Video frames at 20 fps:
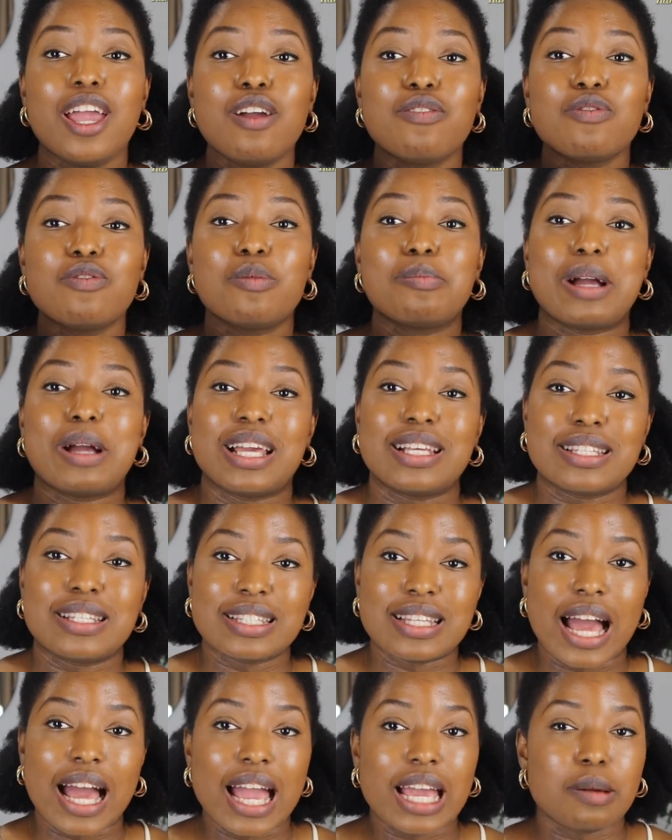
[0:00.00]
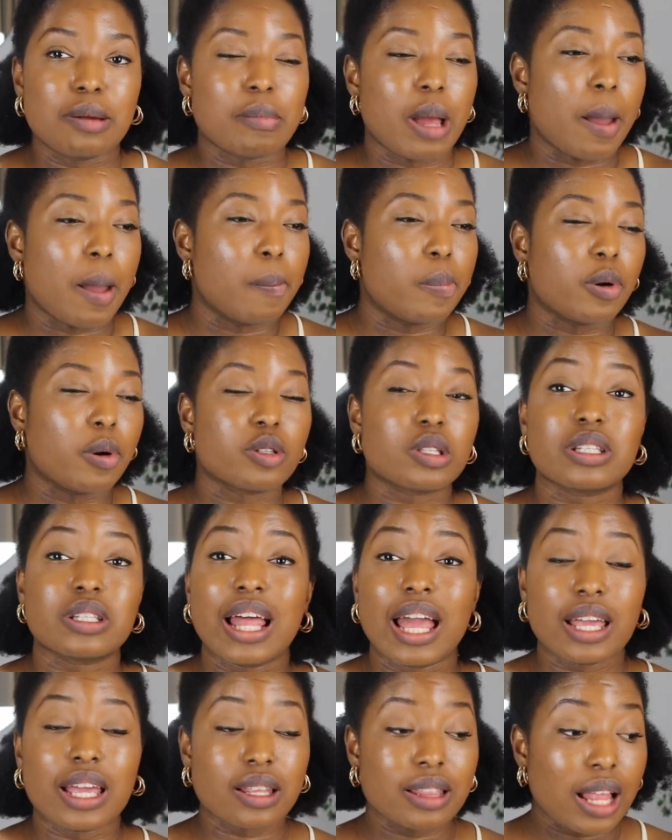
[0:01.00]
Even my side, my
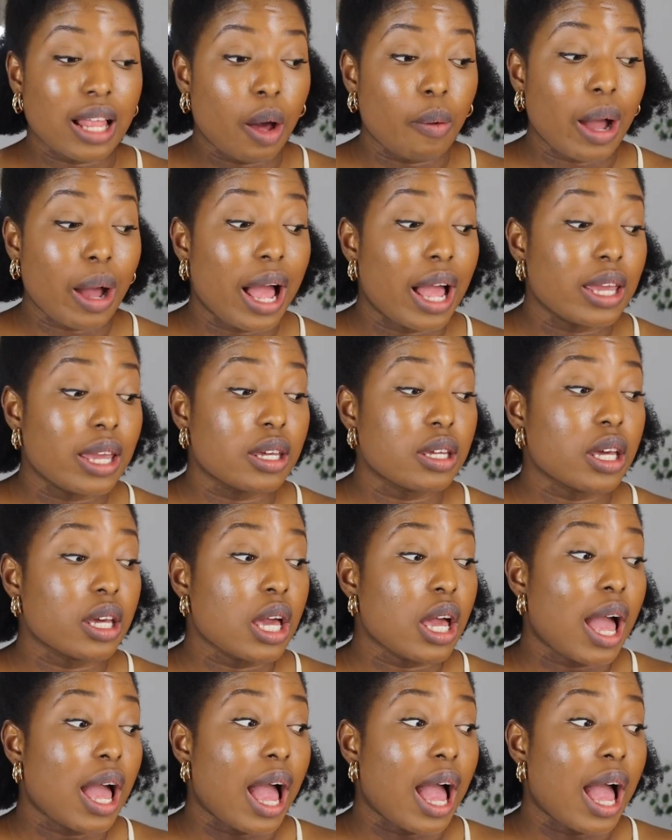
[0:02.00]
butt, like now I